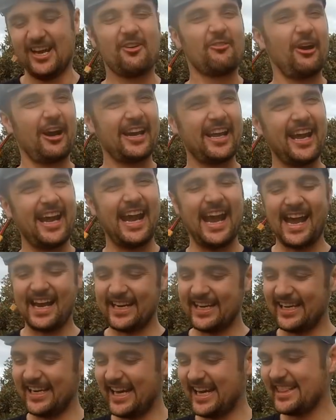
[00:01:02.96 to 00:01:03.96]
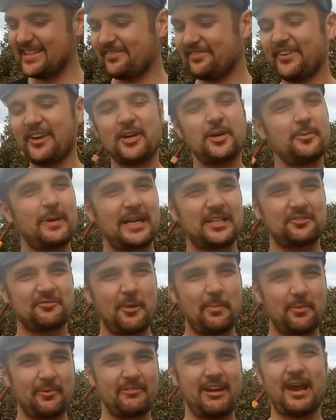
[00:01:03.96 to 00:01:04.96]
Rightio, out here in the field about to
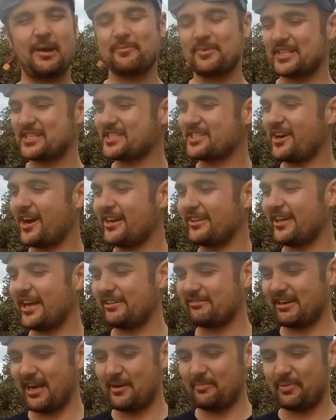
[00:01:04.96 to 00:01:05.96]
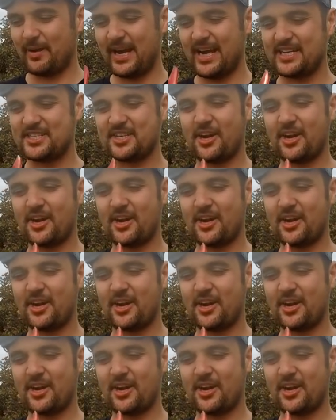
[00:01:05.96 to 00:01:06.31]
rip it around with the Skyline Rampage.